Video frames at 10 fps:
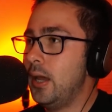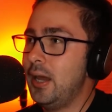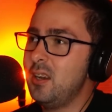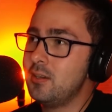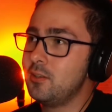
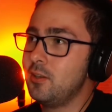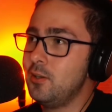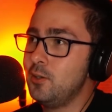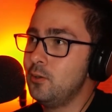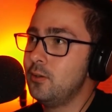And
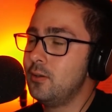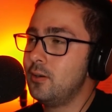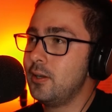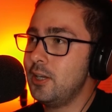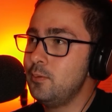your
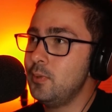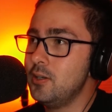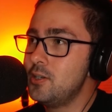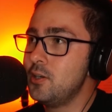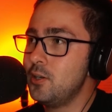image,
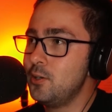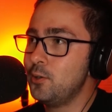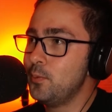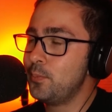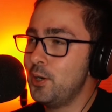
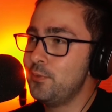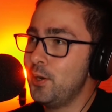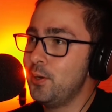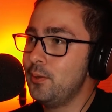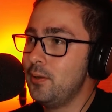your
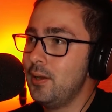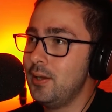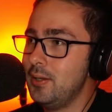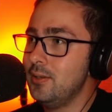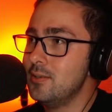profile
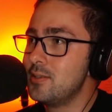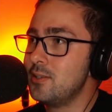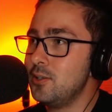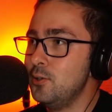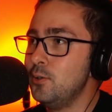is
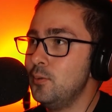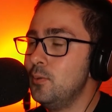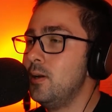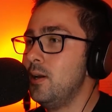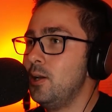you